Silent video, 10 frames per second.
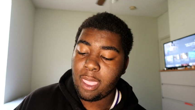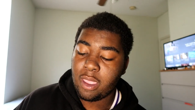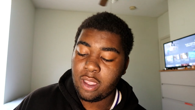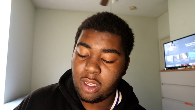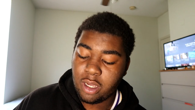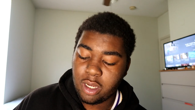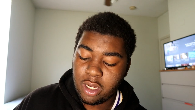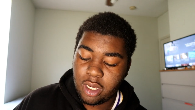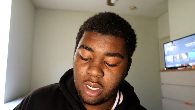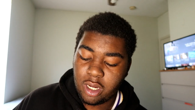
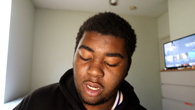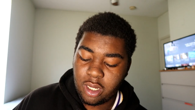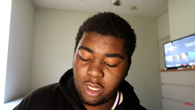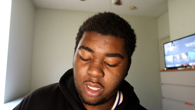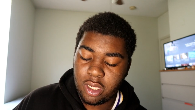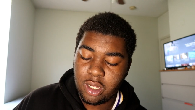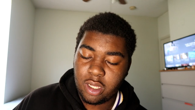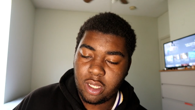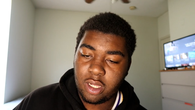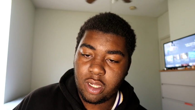
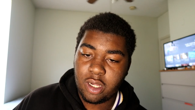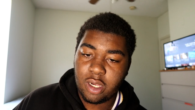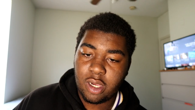(no one is talking)